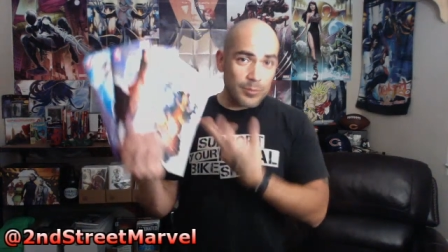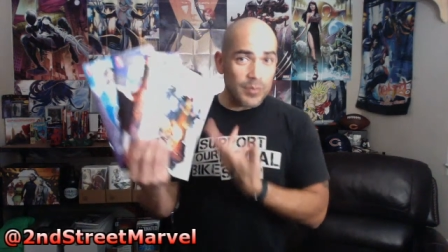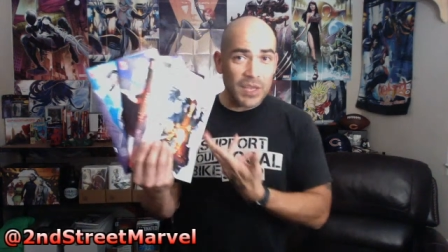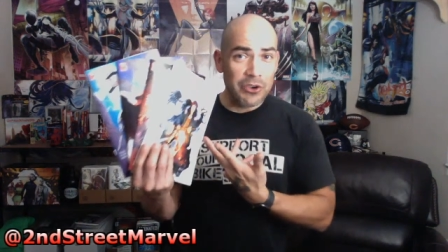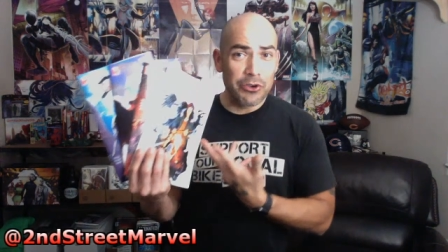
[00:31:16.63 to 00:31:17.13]

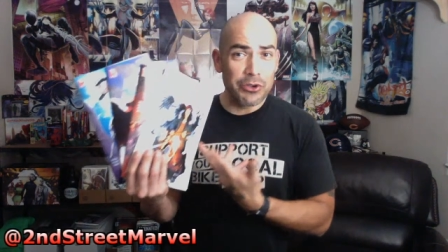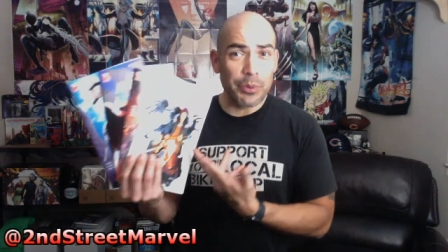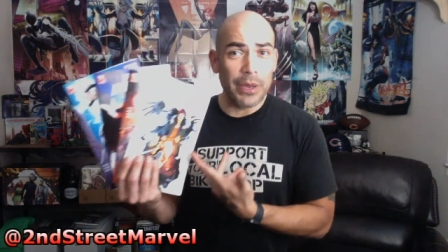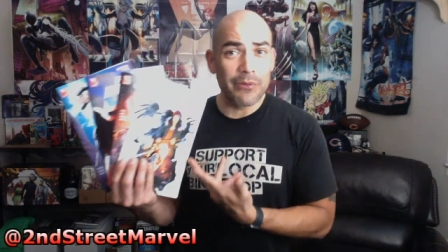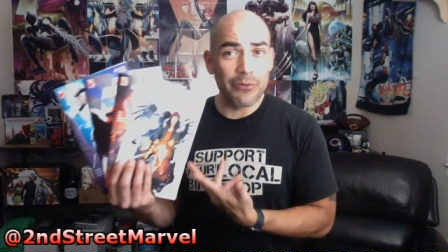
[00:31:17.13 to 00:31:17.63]
here you're
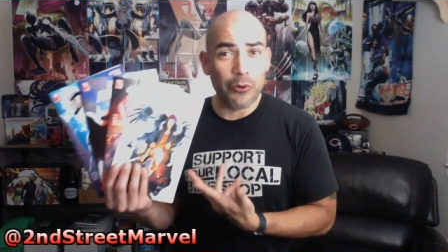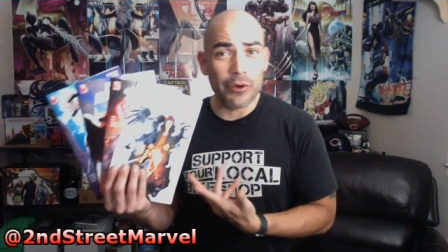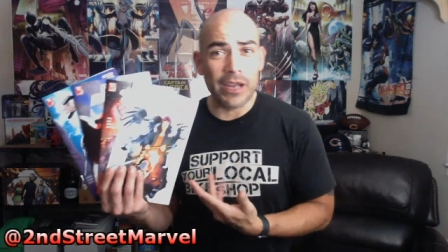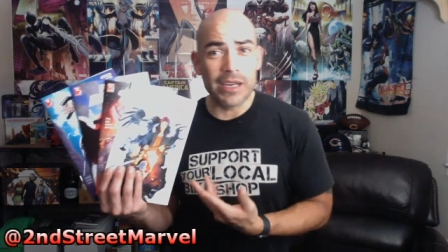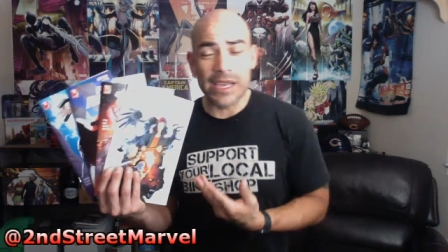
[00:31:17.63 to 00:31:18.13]
paying
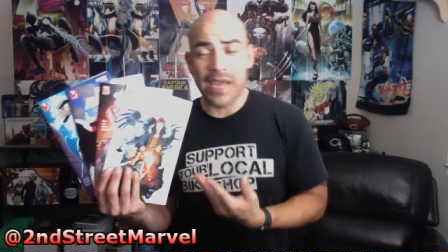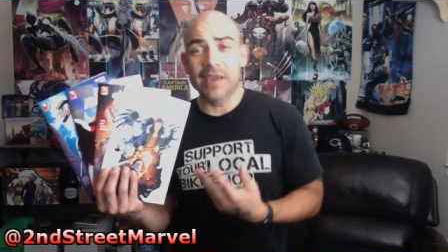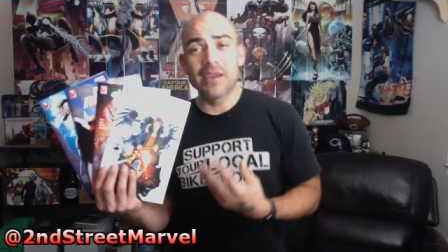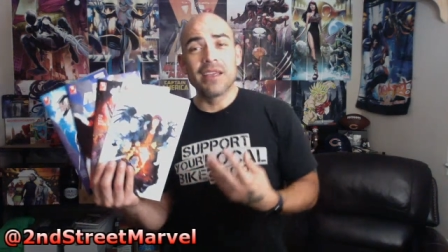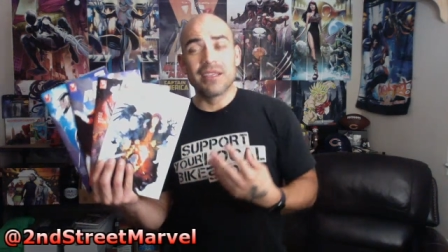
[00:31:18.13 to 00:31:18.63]

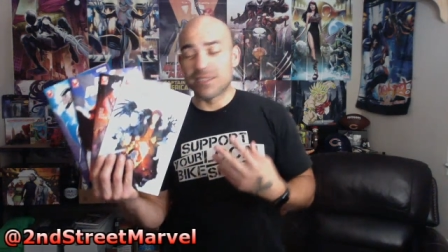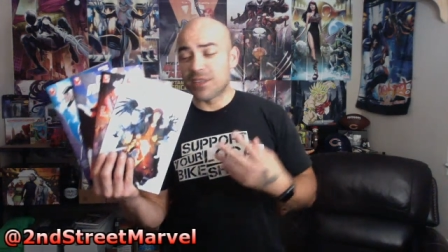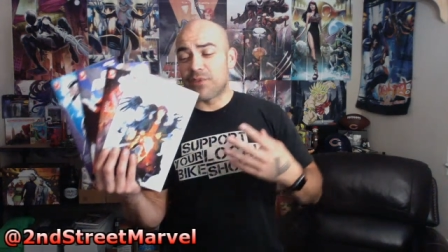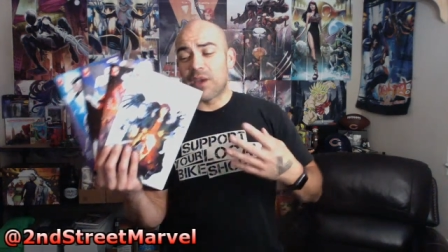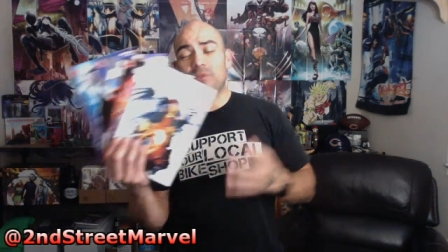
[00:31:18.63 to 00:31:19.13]
$4.98 instead
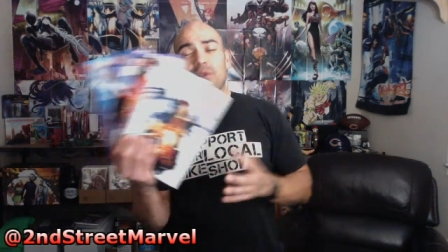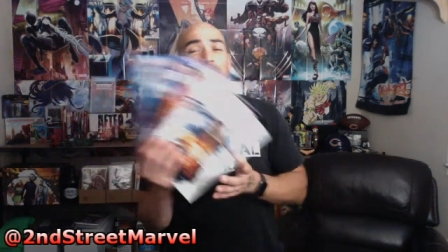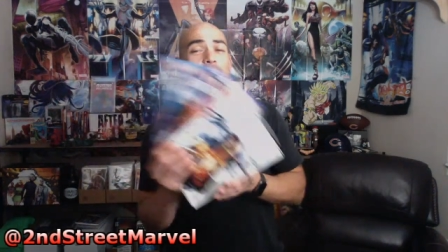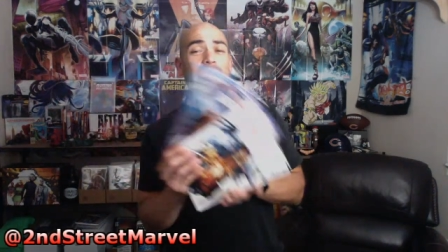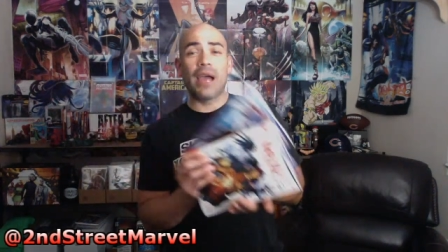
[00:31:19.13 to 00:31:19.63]
of having to
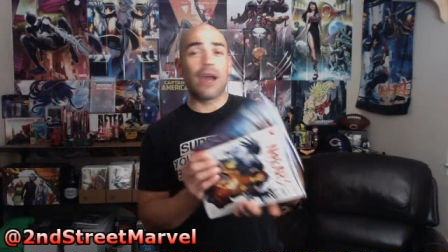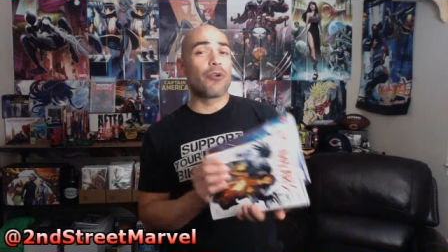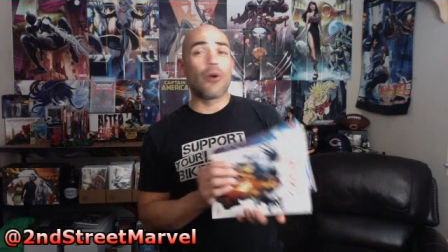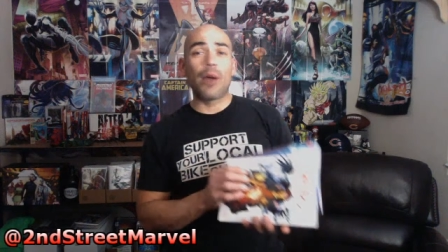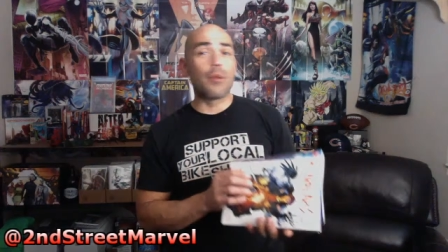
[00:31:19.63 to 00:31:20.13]
pay, I don't
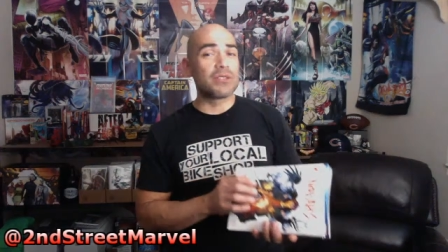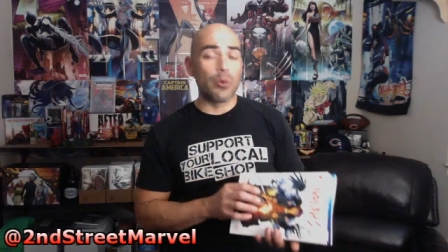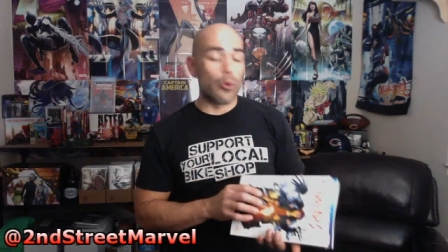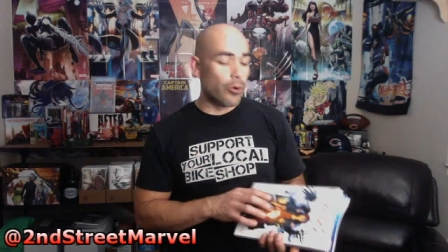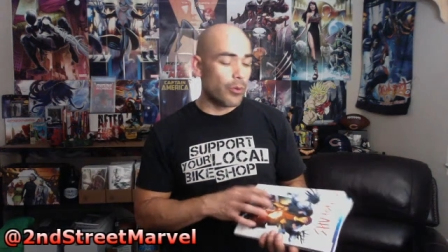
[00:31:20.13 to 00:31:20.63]
know how much they
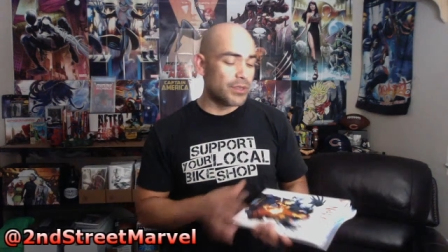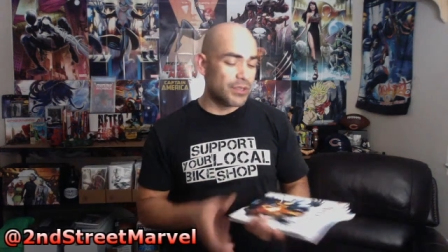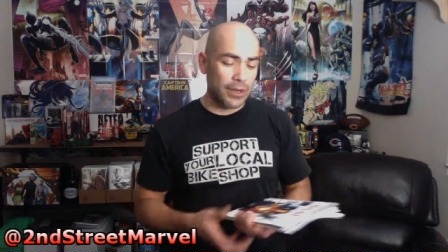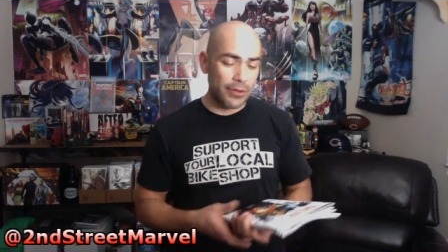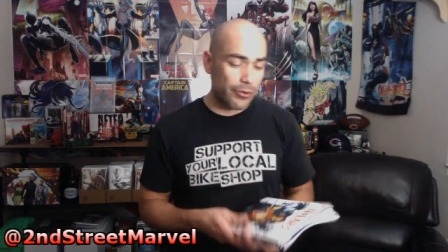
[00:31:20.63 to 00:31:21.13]
were
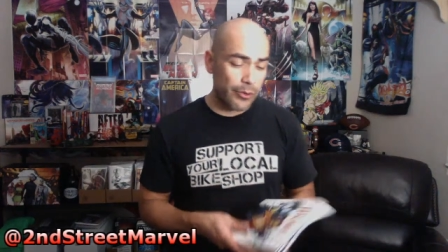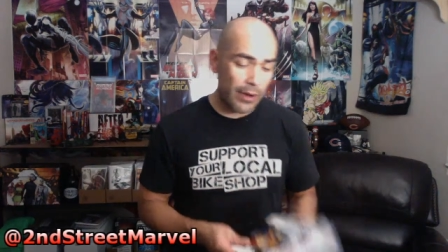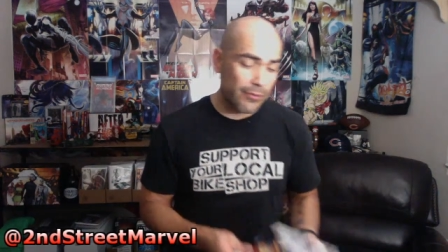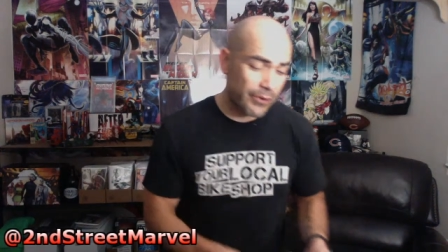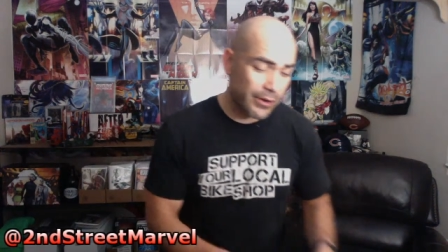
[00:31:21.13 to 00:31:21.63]
originally on the
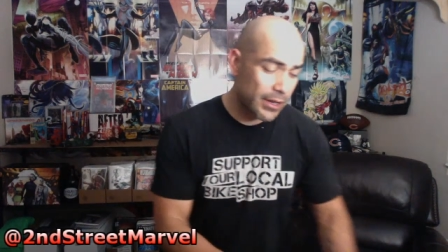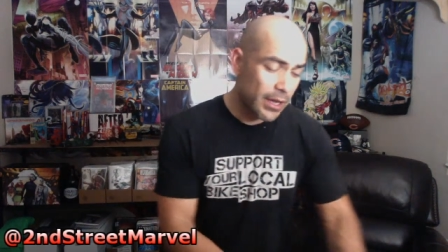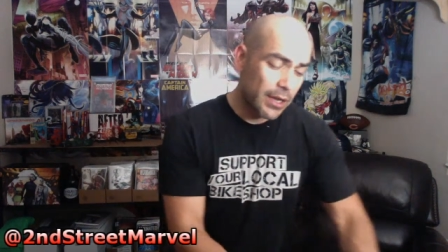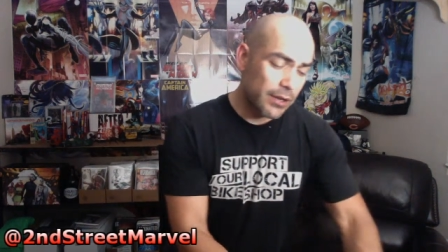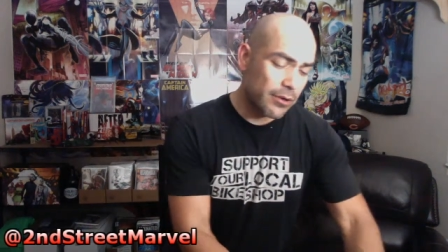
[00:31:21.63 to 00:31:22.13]
crowdfund,
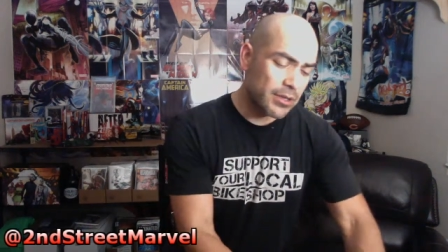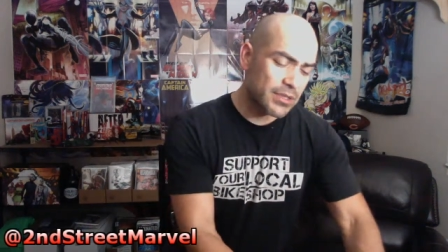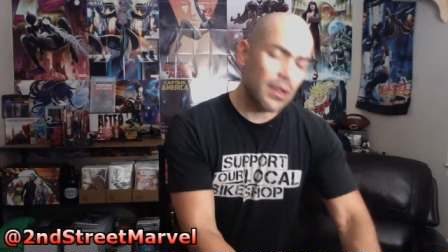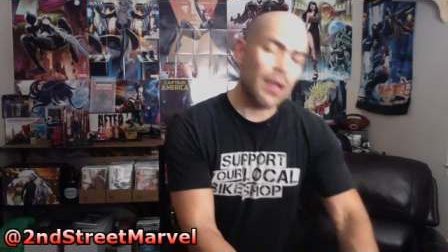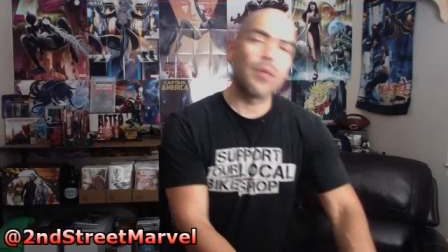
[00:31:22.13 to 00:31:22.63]
you know, because a
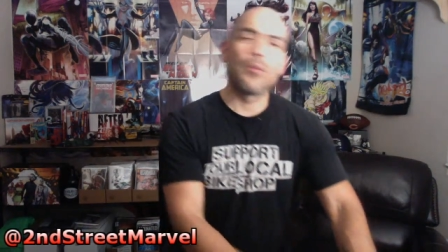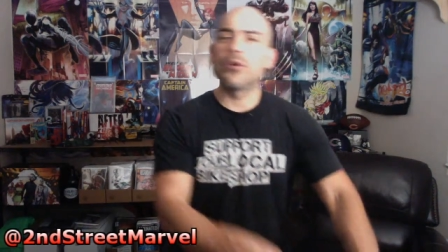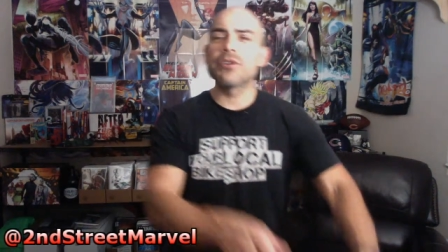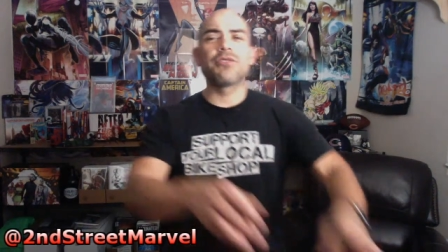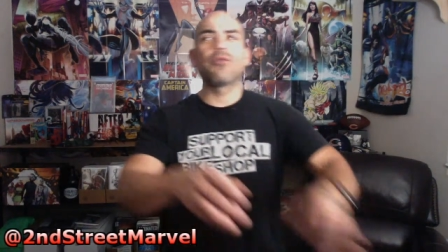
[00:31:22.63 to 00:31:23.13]
lot of the
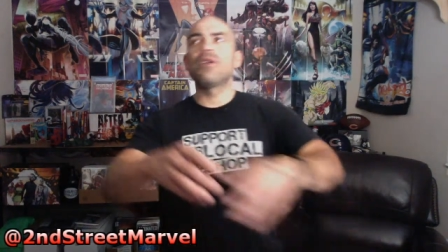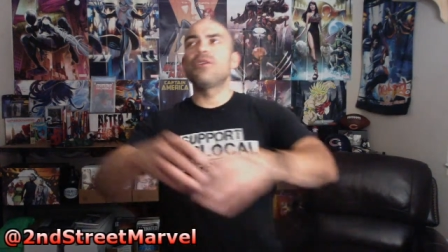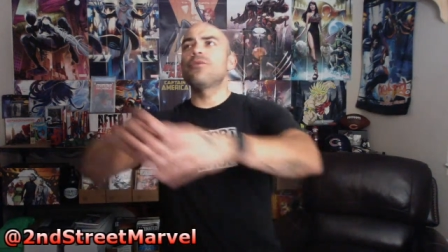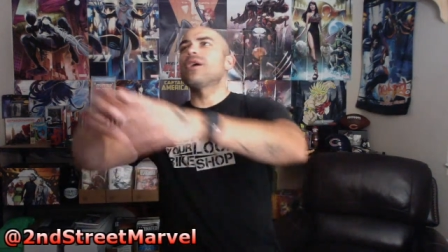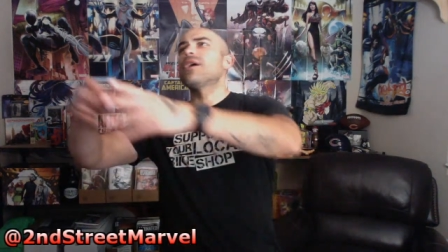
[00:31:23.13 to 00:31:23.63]
books, you know, they
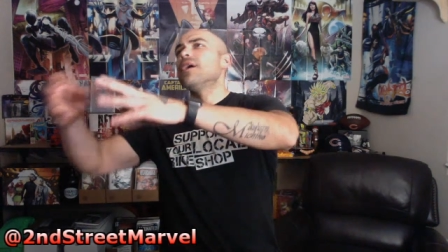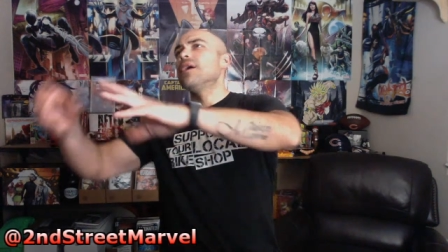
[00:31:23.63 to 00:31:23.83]
do, like,